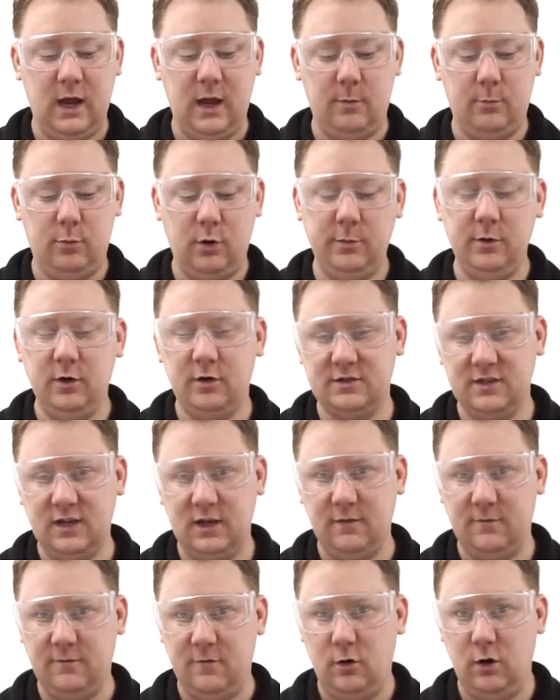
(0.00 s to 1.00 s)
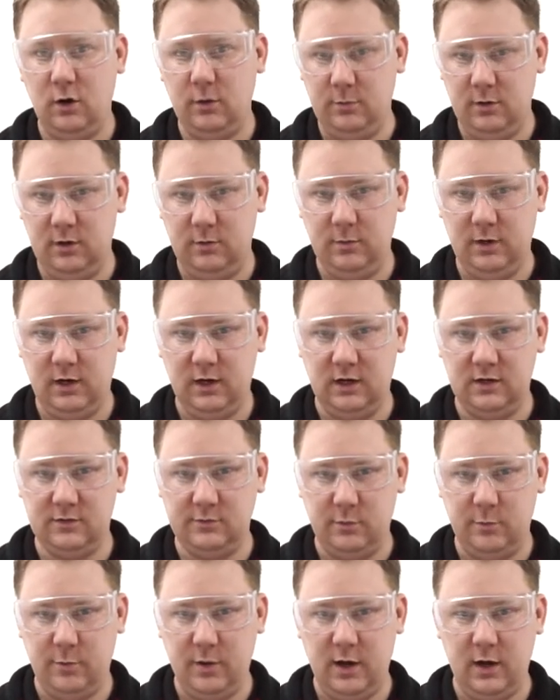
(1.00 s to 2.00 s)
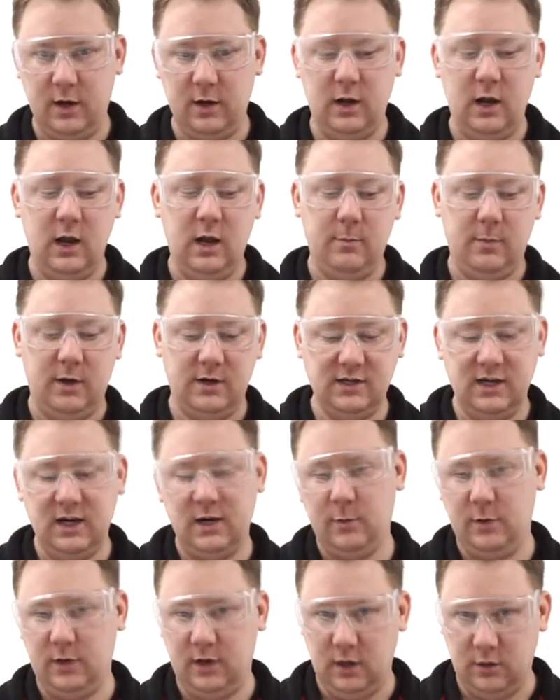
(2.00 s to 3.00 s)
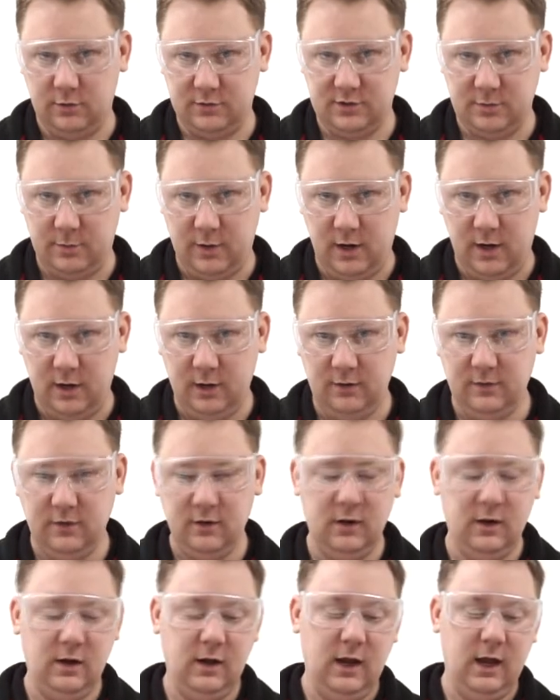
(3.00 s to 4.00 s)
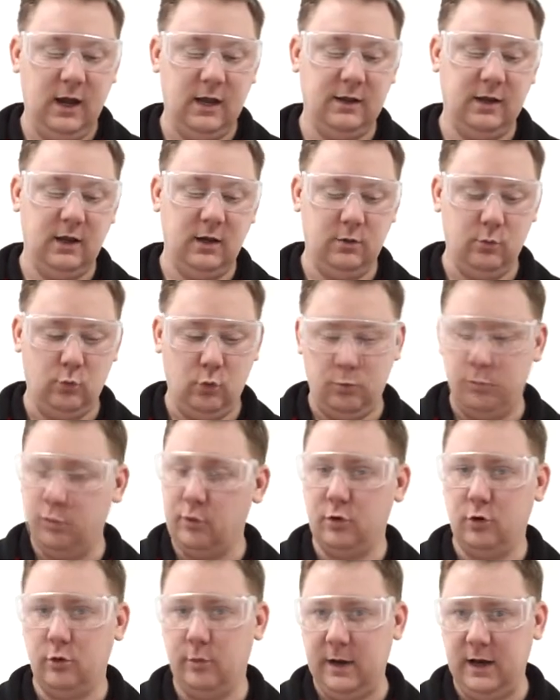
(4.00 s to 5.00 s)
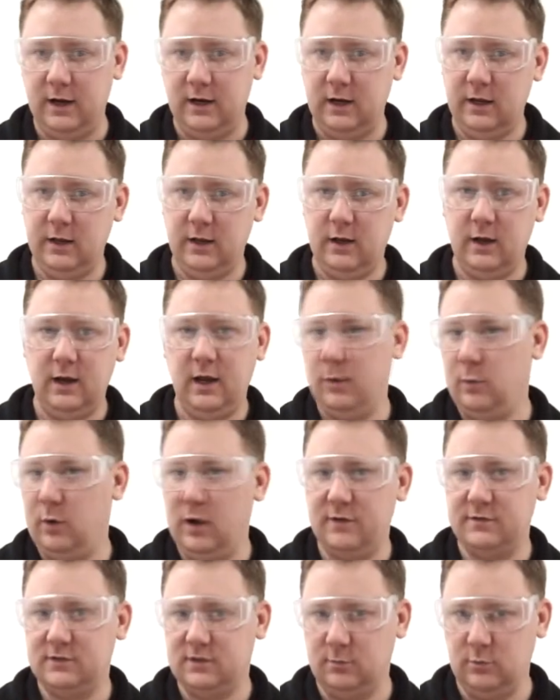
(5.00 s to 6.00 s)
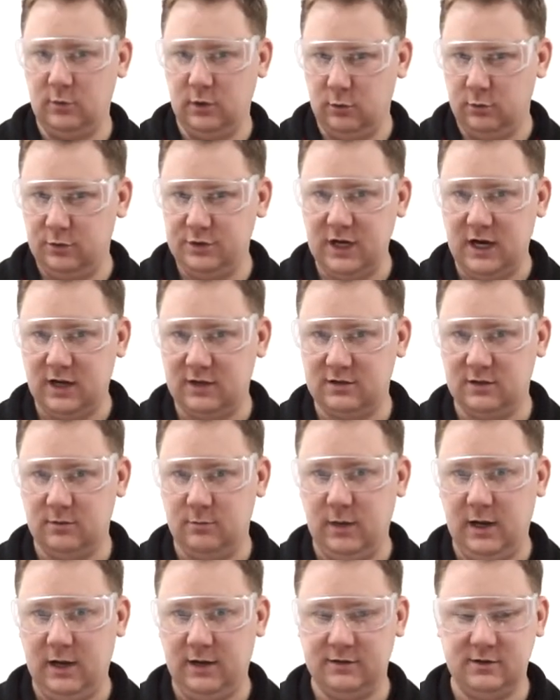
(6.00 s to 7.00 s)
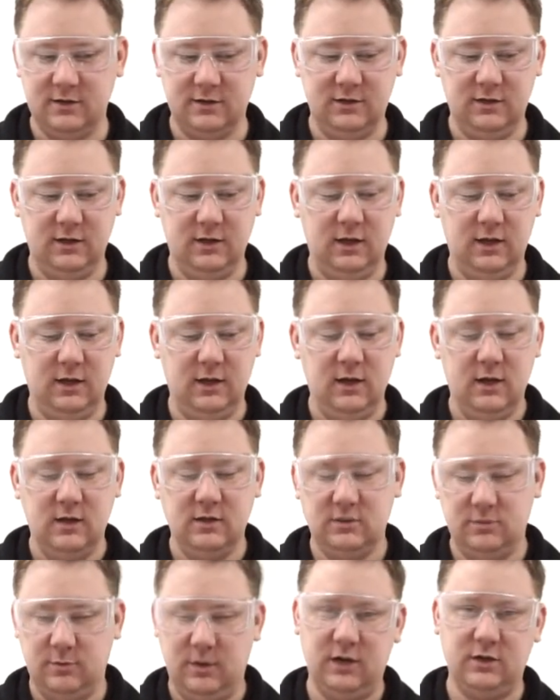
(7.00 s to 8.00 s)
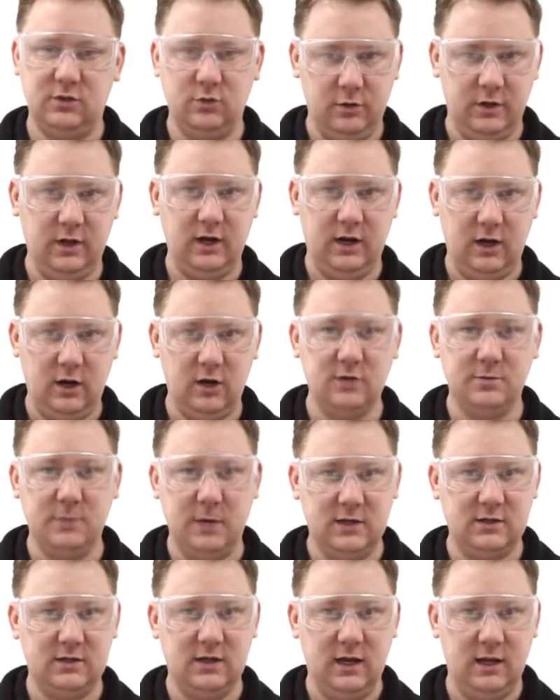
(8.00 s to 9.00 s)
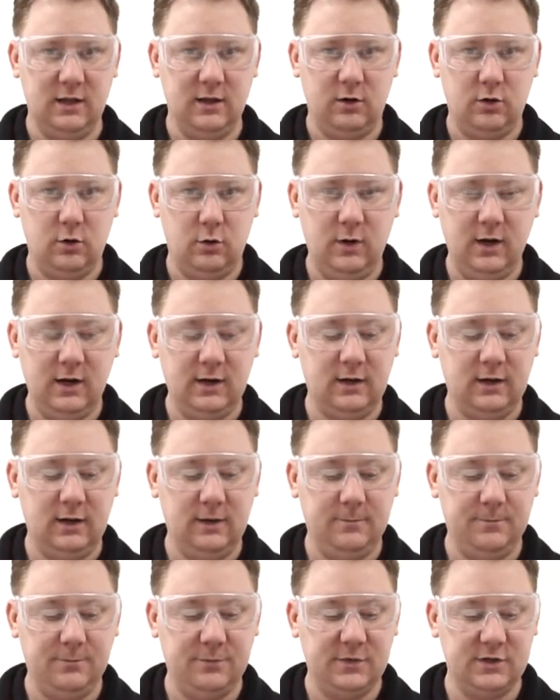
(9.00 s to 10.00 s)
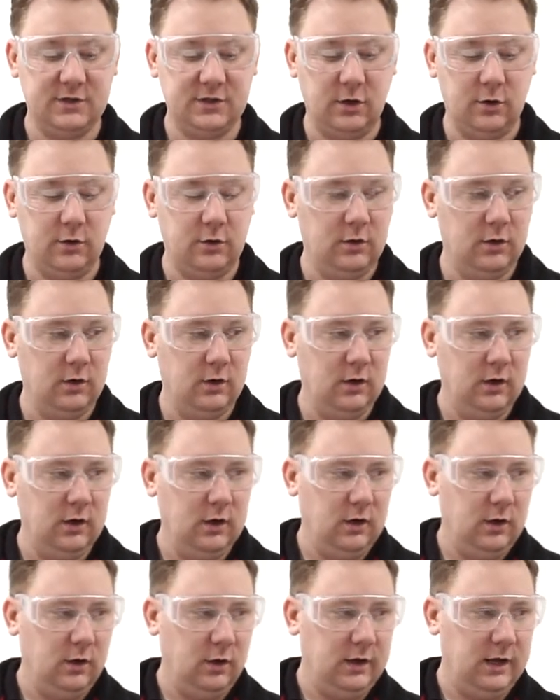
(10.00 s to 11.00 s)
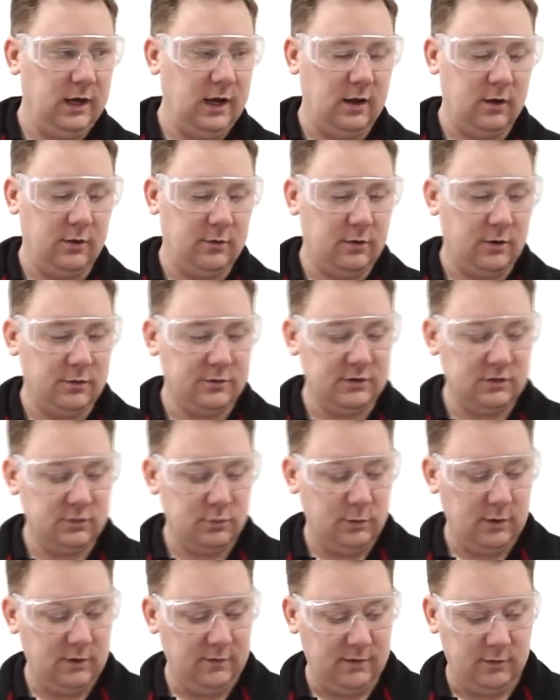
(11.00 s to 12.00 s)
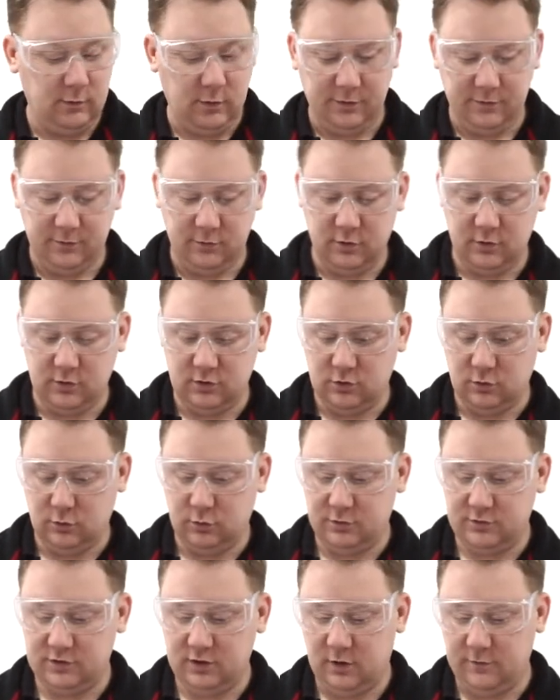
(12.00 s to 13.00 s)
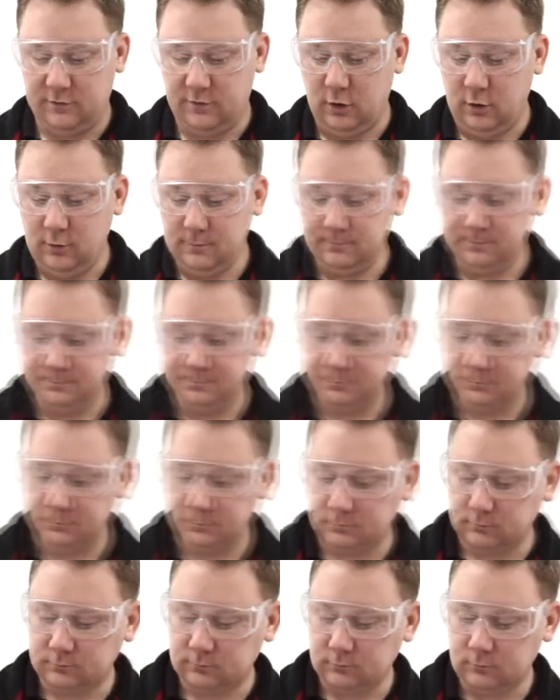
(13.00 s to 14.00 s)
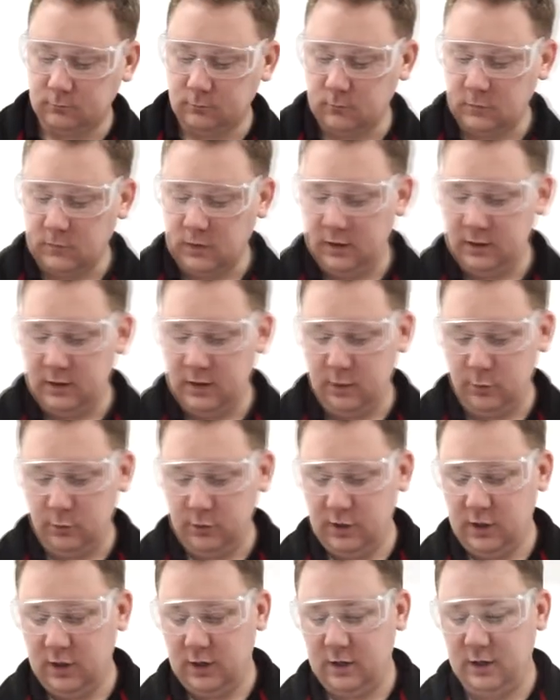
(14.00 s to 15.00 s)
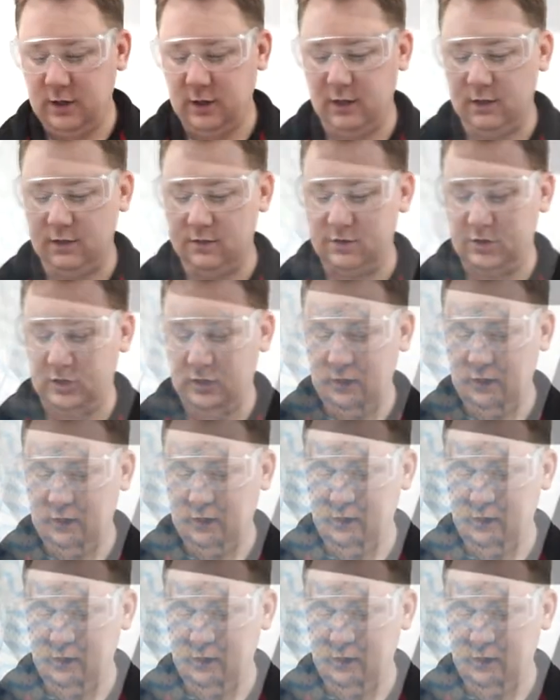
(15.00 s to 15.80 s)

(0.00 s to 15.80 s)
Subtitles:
probably not take the firing pin mechanism apart, but take everything else apart, and then we'll put it all back together, and we'll have some little checks and balances in there to make sure that it goes back together correctly. So now I'll just briefly run through the tools that I've got. Now what you're going to need is you're going to